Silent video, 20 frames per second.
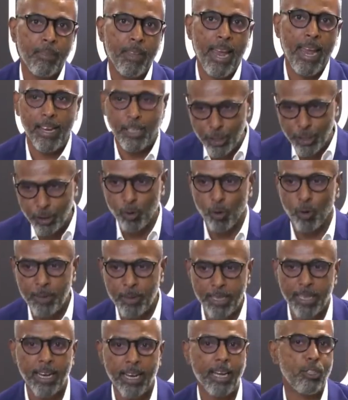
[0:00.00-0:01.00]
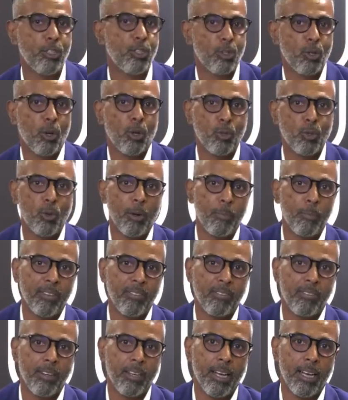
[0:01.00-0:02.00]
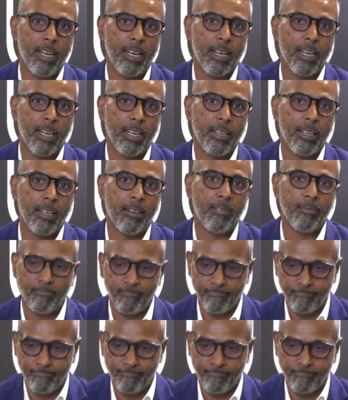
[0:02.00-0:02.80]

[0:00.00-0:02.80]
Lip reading: and she told me that I should talk to a person, a